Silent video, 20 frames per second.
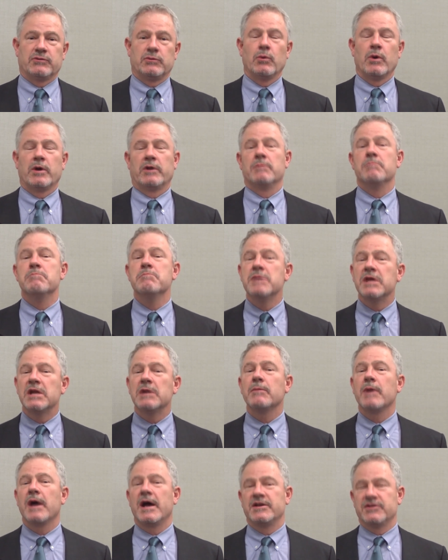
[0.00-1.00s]
We wanted to
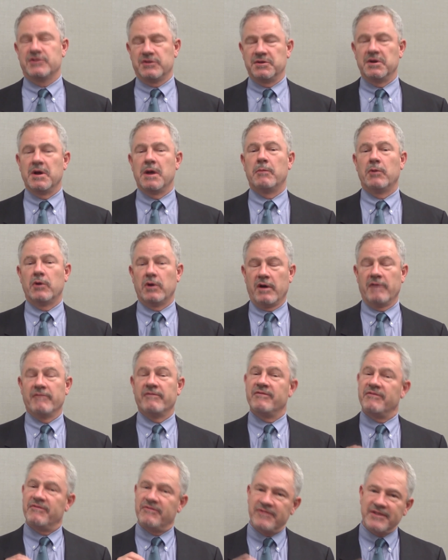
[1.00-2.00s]
minimize the number of
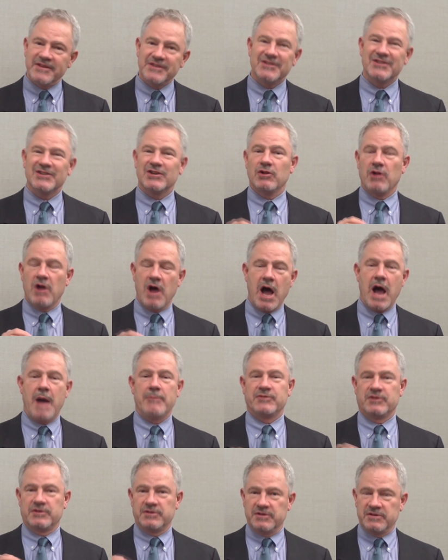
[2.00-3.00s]
physical
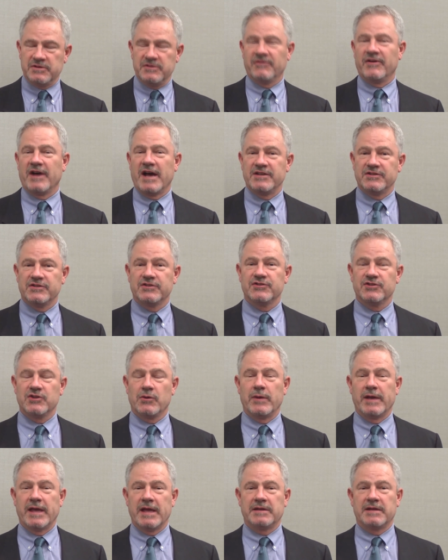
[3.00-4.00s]
hops and devices, so
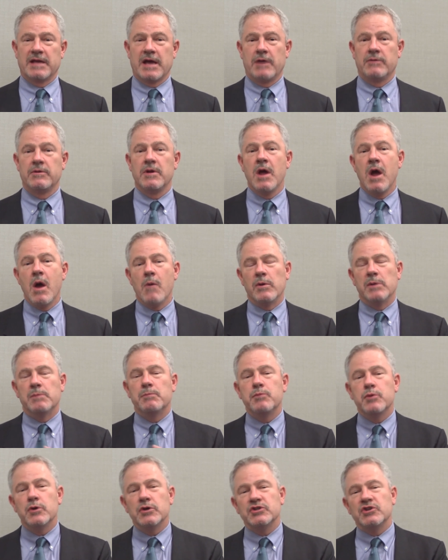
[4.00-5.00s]
we get down, we
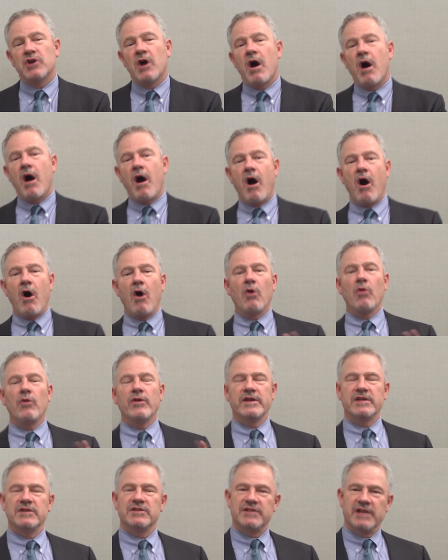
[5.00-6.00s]
push all
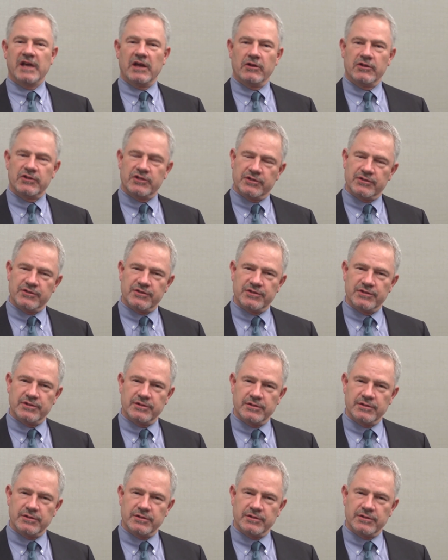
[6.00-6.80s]
the intelligence